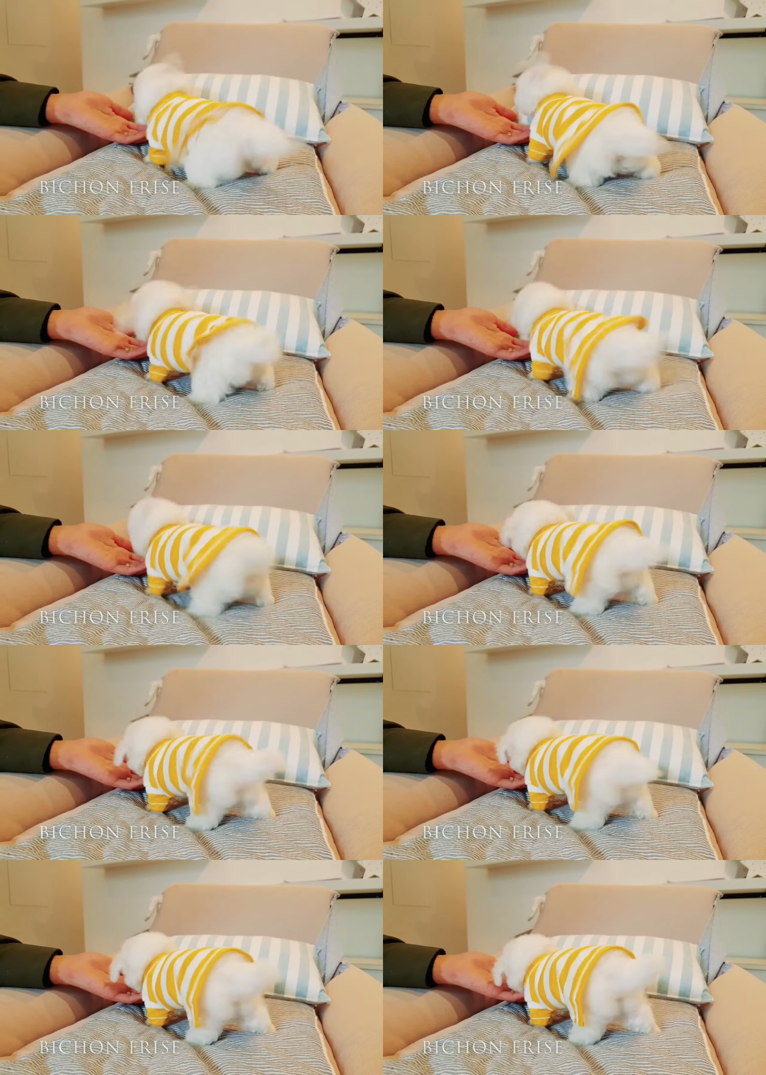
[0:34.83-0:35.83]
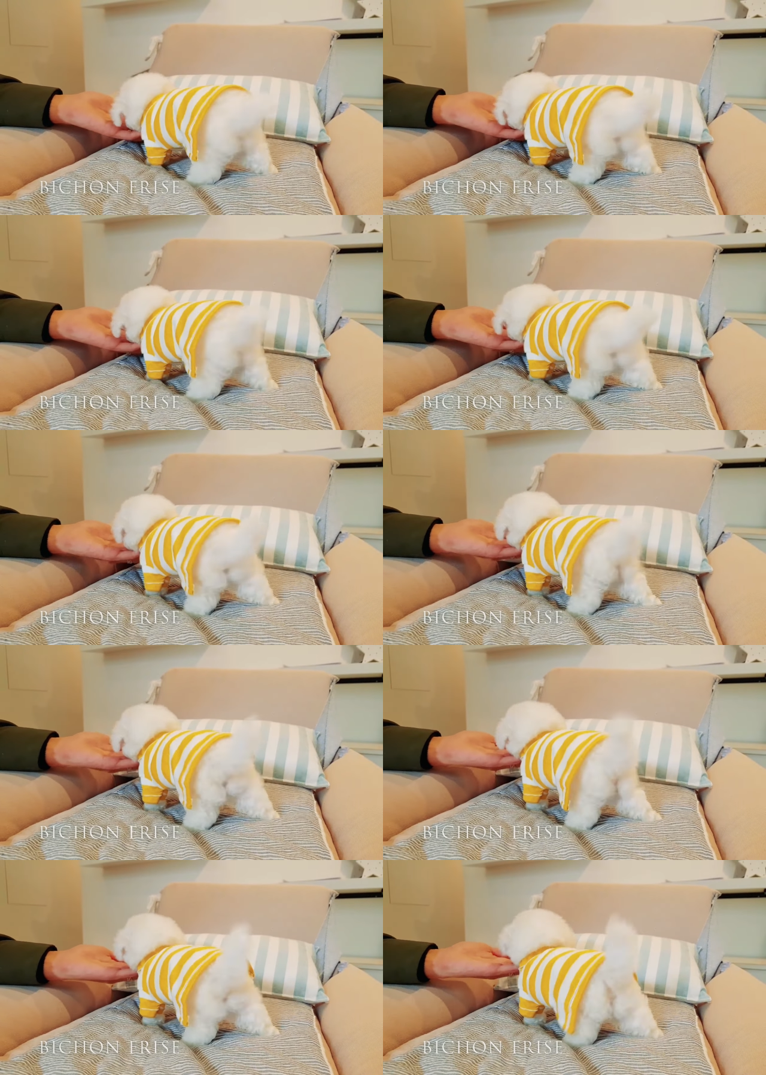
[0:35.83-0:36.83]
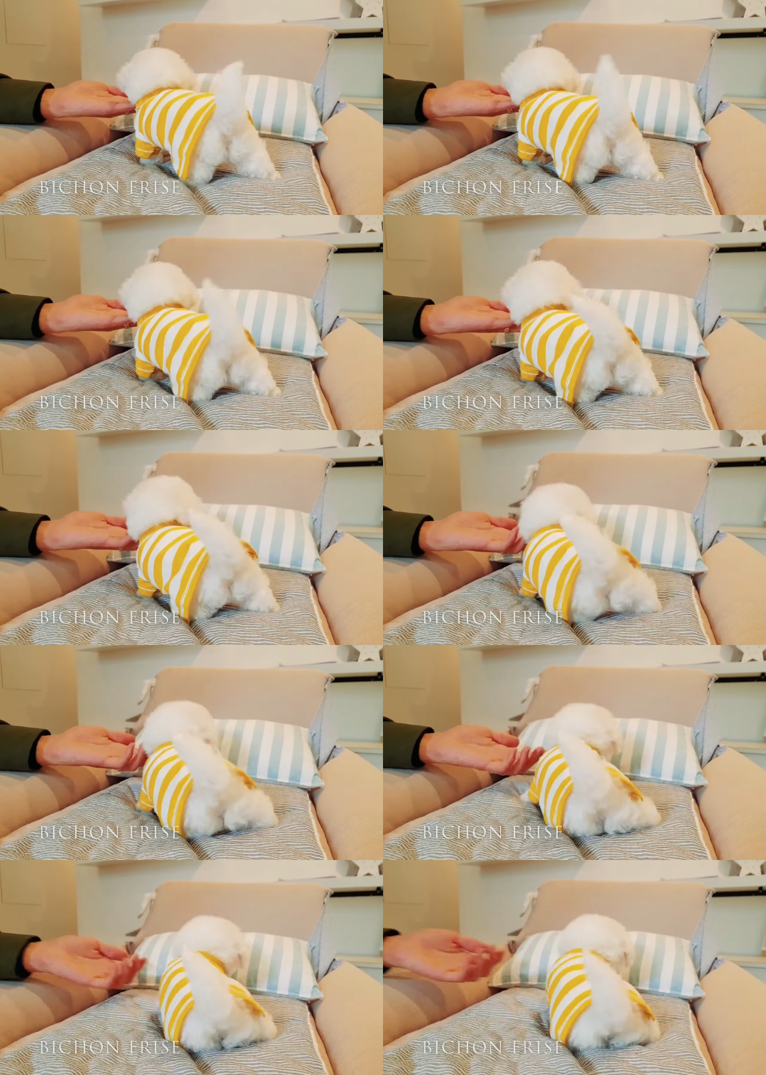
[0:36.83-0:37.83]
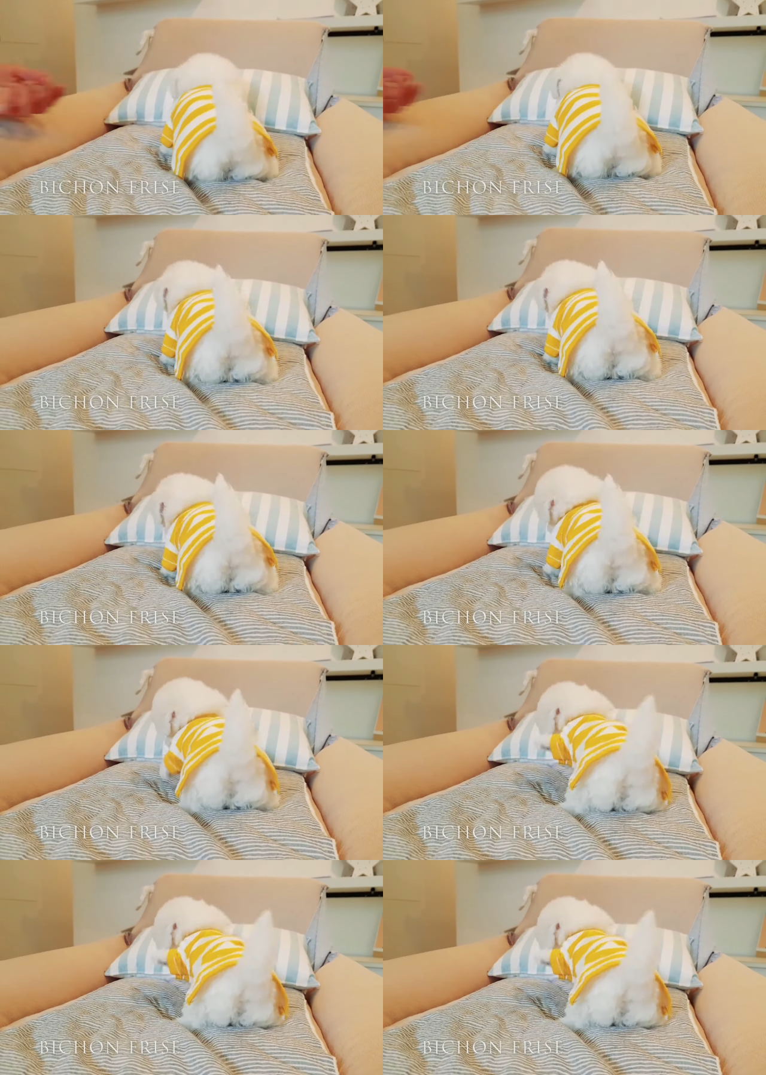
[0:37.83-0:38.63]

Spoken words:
Nobody's mouth can be seen.